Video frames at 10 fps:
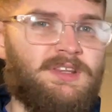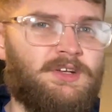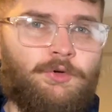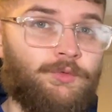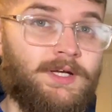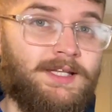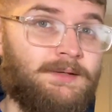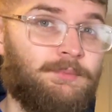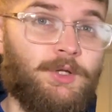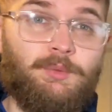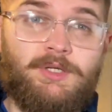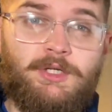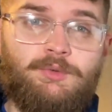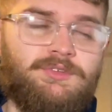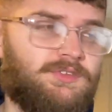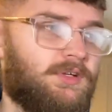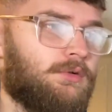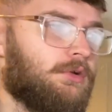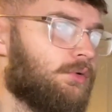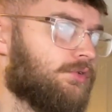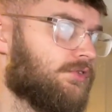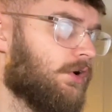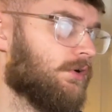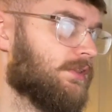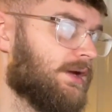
They're not really, but they were new and sealed old stock.